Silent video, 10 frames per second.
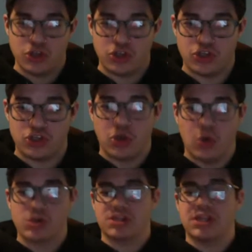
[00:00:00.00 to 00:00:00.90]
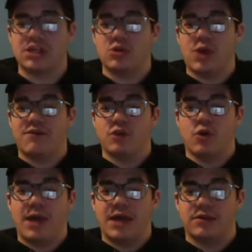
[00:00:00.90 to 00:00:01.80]
don't just think you have to go
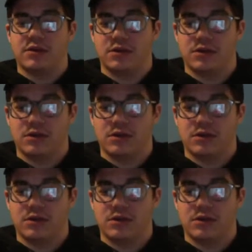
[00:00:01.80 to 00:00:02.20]
back to